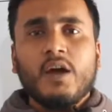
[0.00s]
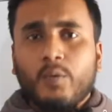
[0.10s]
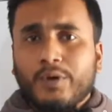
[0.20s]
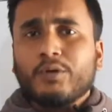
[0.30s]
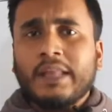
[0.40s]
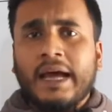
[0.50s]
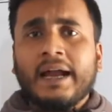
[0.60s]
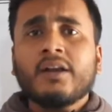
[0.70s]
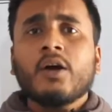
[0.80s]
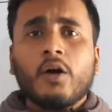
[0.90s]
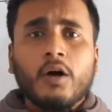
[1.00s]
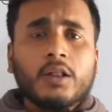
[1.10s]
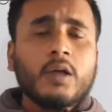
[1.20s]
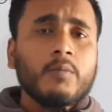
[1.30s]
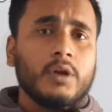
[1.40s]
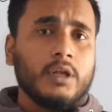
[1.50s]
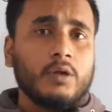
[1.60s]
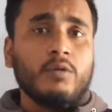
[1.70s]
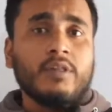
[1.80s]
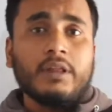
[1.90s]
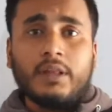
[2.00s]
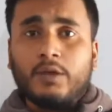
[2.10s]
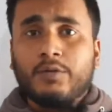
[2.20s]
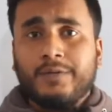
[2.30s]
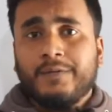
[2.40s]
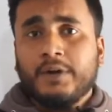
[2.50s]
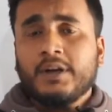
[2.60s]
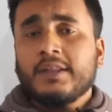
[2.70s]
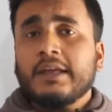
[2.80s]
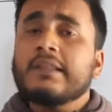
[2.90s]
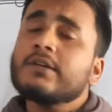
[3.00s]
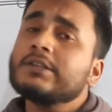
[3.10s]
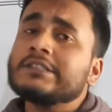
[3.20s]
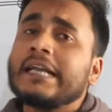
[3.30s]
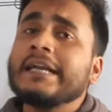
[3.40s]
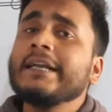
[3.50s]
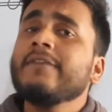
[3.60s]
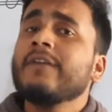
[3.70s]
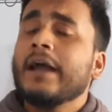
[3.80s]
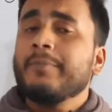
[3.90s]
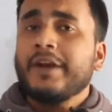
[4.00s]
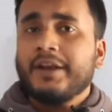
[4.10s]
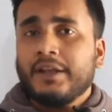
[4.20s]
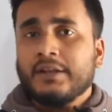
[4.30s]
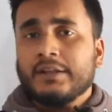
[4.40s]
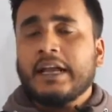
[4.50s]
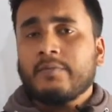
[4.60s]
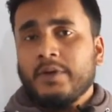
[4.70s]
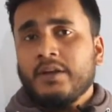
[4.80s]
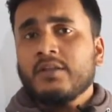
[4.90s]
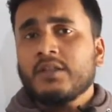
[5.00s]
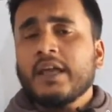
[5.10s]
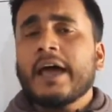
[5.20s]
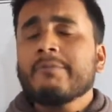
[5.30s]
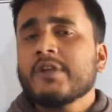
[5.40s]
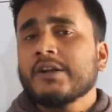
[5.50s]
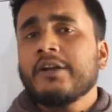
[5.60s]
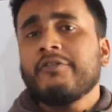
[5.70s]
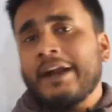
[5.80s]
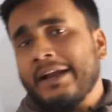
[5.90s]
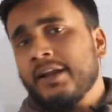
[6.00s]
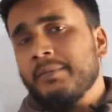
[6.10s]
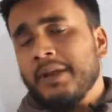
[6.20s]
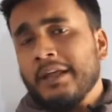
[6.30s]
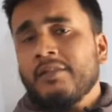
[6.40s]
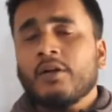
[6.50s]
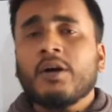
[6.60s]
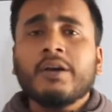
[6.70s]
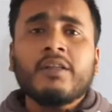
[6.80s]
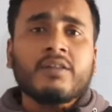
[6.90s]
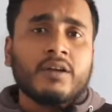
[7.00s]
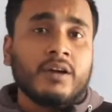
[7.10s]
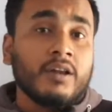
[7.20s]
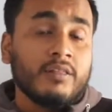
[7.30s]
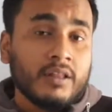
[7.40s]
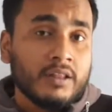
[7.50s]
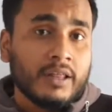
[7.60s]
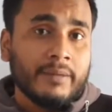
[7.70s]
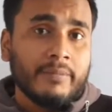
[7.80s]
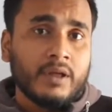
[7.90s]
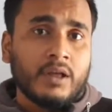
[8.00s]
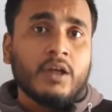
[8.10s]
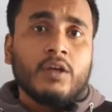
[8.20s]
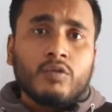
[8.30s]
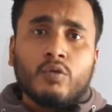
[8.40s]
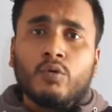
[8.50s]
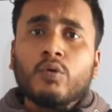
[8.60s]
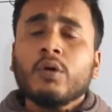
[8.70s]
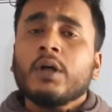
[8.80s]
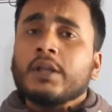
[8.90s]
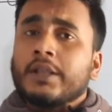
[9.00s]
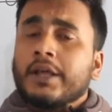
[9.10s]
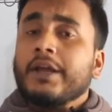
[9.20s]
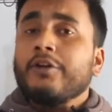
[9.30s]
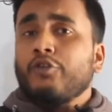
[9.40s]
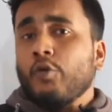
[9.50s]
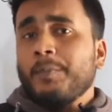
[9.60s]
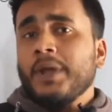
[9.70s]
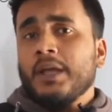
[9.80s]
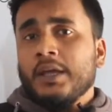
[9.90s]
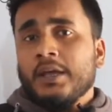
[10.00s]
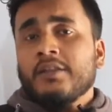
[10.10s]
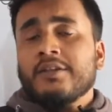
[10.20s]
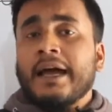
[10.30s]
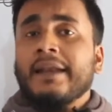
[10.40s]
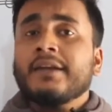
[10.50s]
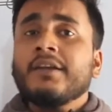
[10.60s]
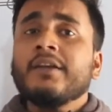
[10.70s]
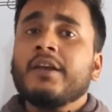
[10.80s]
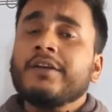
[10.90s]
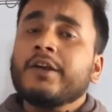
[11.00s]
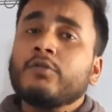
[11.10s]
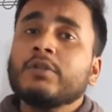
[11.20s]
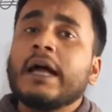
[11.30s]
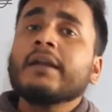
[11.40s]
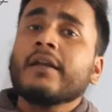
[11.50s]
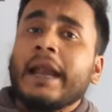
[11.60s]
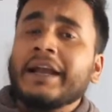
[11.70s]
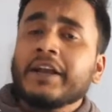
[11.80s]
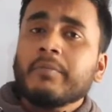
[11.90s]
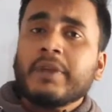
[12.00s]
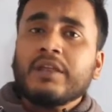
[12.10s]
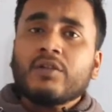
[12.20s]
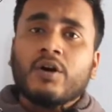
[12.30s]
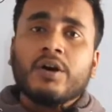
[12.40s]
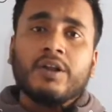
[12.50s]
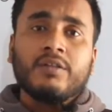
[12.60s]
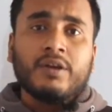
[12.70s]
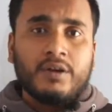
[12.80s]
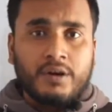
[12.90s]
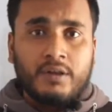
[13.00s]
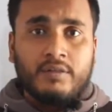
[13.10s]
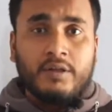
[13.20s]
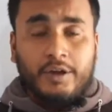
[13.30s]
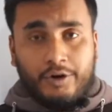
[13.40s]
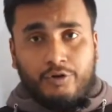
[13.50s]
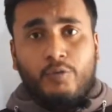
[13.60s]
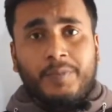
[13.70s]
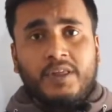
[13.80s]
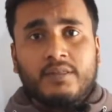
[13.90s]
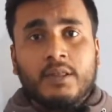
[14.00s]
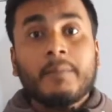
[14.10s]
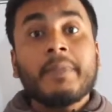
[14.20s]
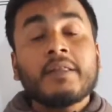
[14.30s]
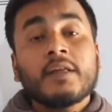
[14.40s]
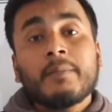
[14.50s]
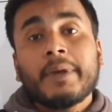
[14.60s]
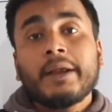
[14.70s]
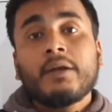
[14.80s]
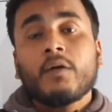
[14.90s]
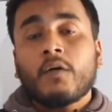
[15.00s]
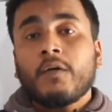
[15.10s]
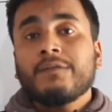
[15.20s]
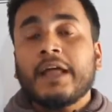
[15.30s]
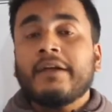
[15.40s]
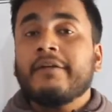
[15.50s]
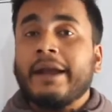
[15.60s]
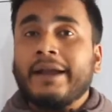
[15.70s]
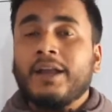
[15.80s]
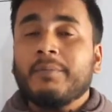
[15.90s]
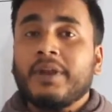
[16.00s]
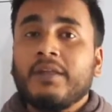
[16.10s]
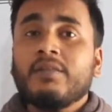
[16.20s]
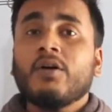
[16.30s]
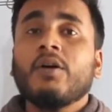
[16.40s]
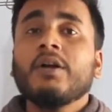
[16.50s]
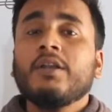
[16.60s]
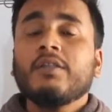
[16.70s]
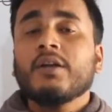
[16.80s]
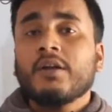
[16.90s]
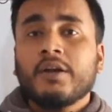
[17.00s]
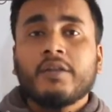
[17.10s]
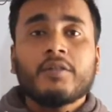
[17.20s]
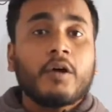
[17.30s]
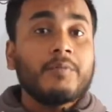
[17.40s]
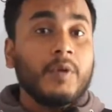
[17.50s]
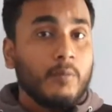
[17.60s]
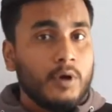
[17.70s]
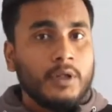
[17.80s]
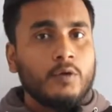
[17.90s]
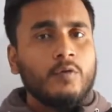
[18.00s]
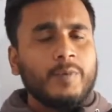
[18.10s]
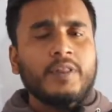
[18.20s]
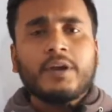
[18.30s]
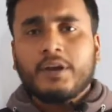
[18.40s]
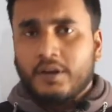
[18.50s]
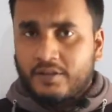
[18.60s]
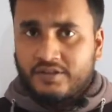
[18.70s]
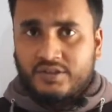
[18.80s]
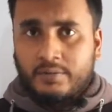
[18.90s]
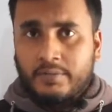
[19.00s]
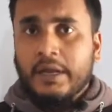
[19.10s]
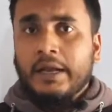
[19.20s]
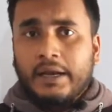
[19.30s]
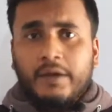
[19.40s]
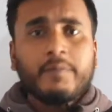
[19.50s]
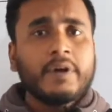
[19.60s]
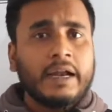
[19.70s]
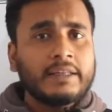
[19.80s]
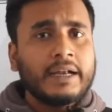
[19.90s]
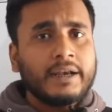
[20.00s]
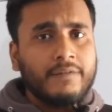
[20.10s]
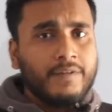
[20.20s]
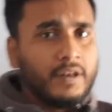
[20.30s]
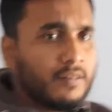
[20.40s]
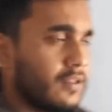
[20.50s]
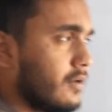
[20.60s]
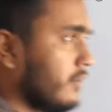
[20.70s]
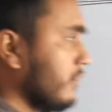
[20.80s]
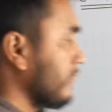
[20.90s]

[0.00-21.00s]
We know that all the molecules in the universe is constantly vibrating. That means they have certain randomness or disorderness in them. So the entropy is directly related to that randomness or disorderness. Entropy is the measurement of that randomness or disorderness of the molecule present in a system. Let me write that definition.